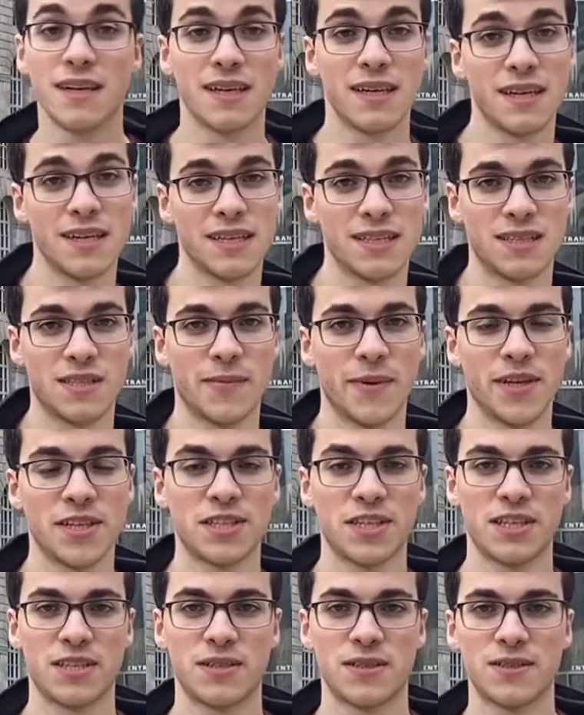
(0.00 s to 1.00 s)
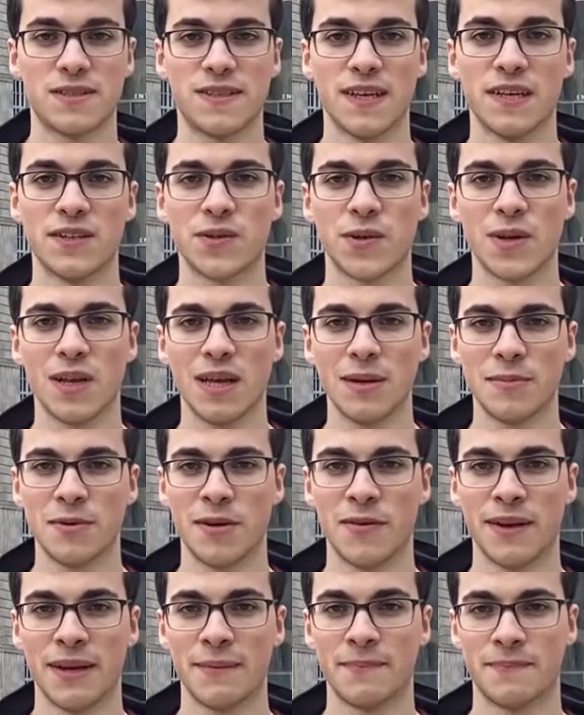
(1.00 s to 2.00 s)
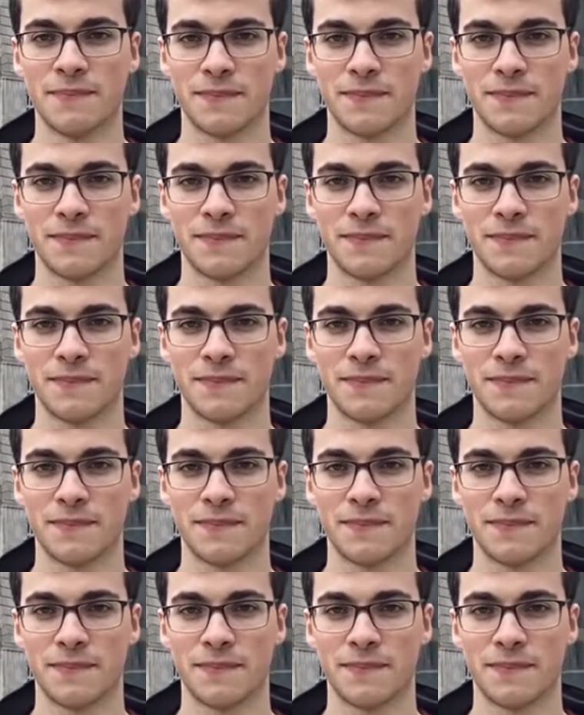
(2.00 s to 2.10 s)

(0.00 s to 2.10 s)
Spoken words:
is the Manchester Central Library.